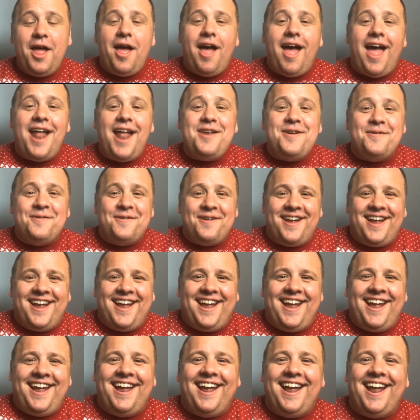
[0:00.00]

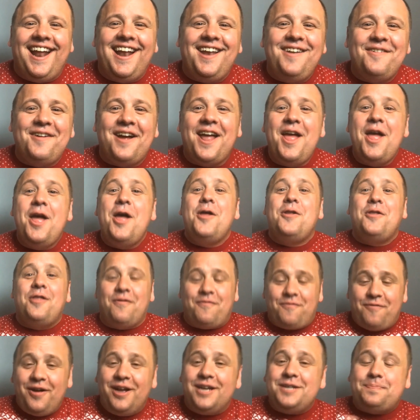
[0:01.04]
Anyway, the
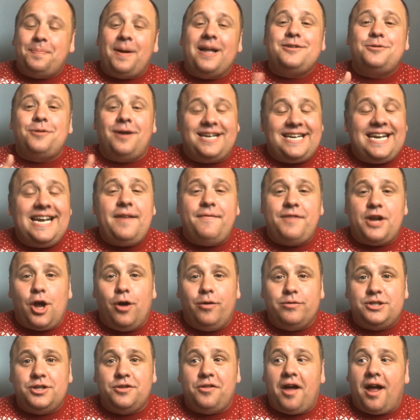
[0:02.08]
first panto I did ever go
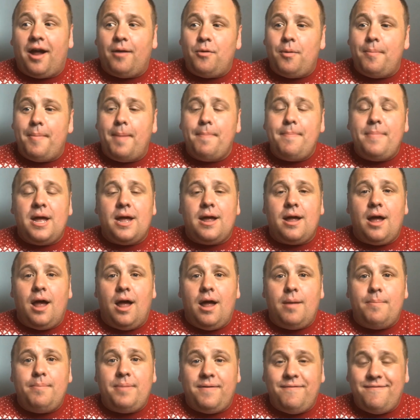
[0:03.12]
to, that I remember
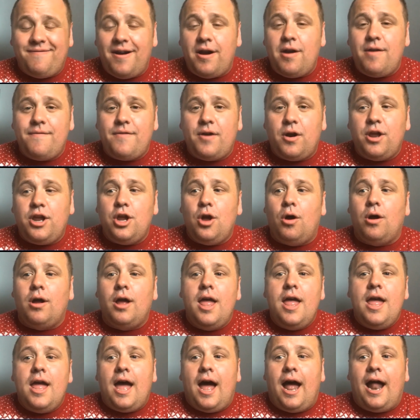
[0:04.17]
being very, very young,
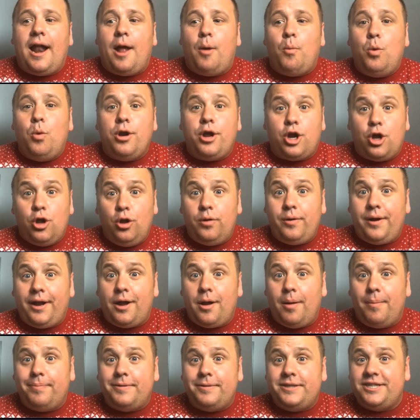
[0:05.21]
and I won a colouring
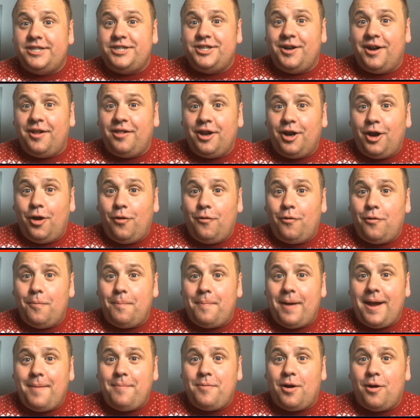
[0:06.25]
competition in the local
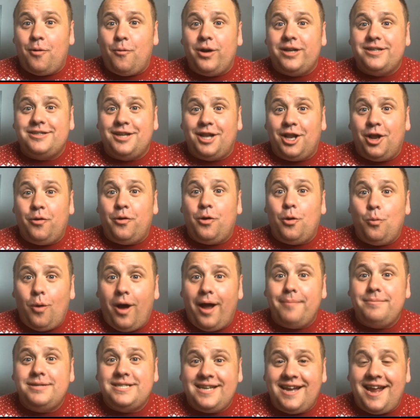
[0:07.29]
paper, and I went to the local
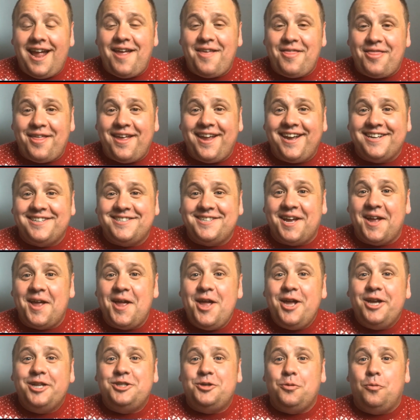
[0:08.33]
YMCA theatre
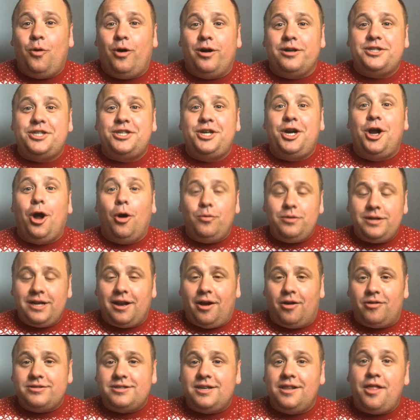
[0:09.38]
to watch
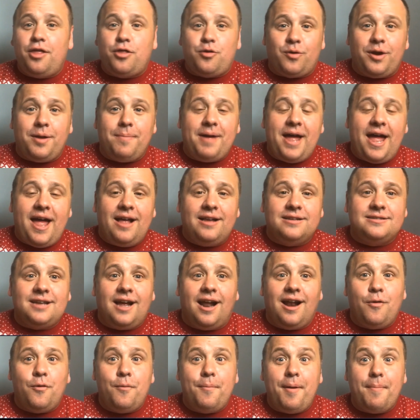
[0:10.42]
Goldilocks and the Three Bears, and
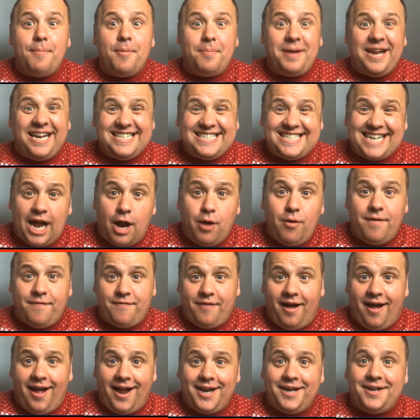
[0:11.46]
I remember being
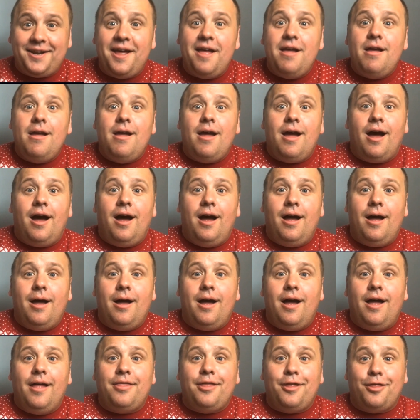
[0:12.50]
terrified
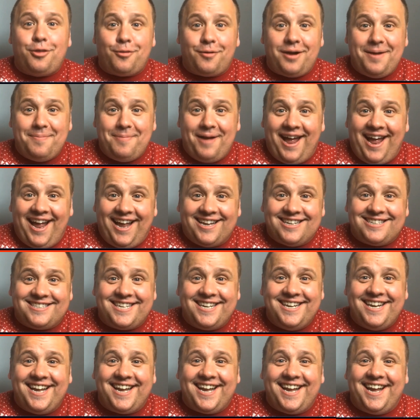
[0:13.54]
at the Three Bears.
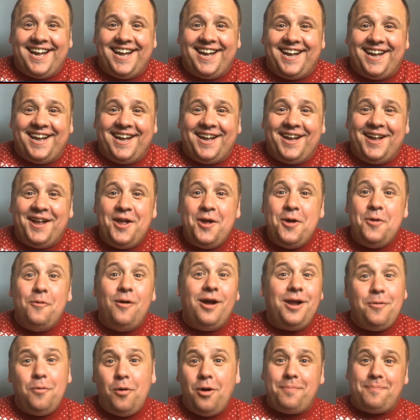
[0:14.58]
Well,
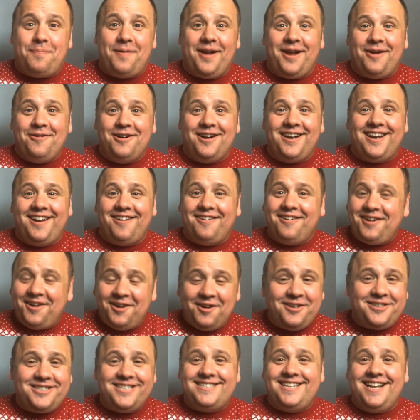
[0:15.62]
you would be, wouldn't you? You're
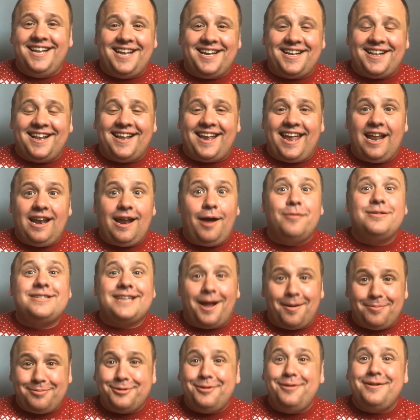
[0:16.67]
just a little kid. I was
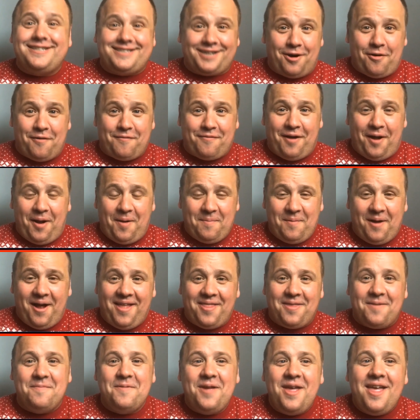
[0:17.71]
absolutely terrified by
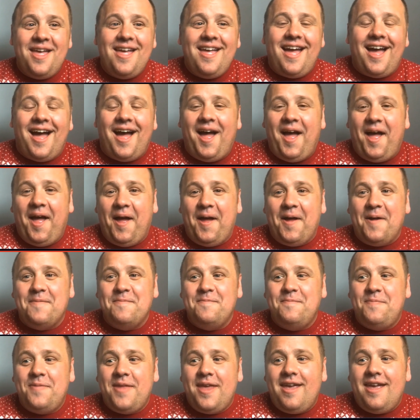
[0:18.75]
them.
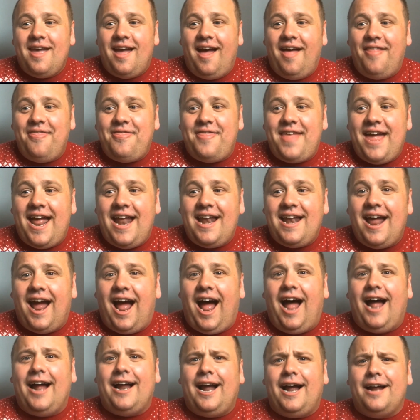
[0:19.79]
And then
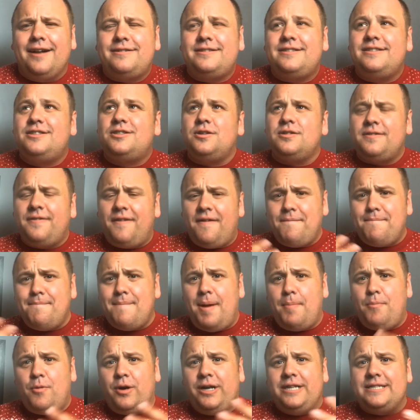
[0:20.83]
I sort of have
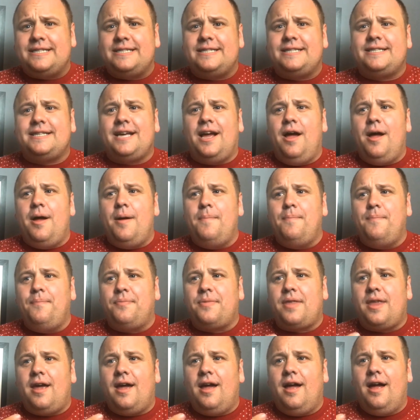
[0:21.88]
memories
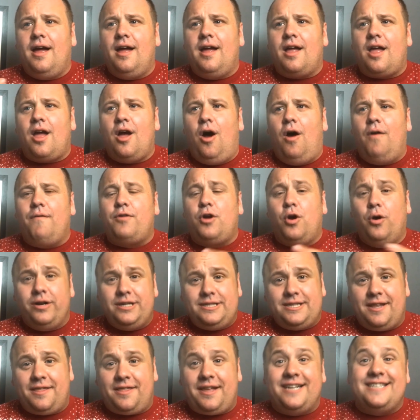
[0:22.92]
of going
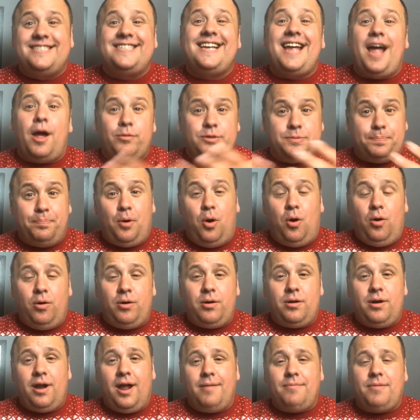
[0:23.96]
to the theatre. See, I was
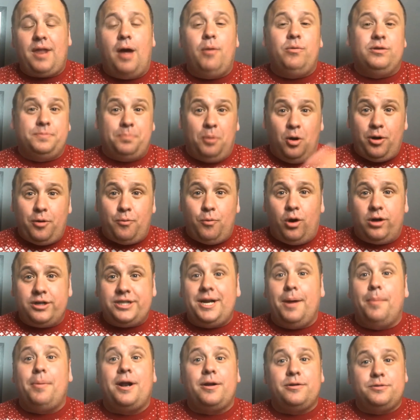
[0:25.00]
born in
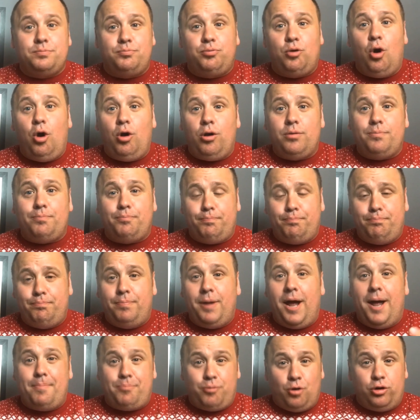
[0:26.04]
Rochdale, but I was
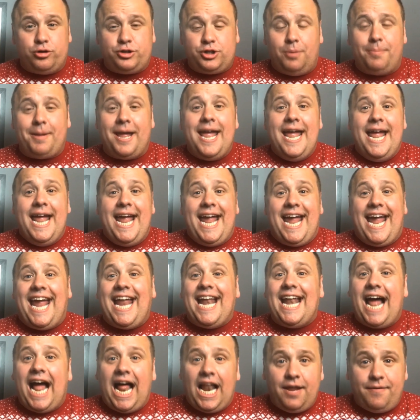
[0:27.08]
brought up in
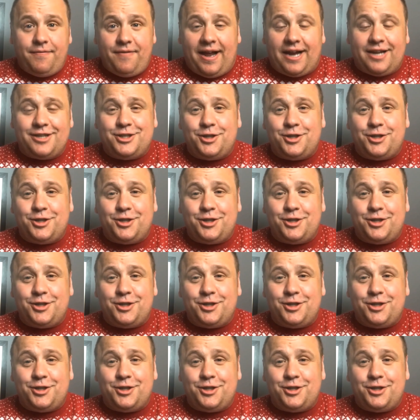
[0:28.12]
Halifax.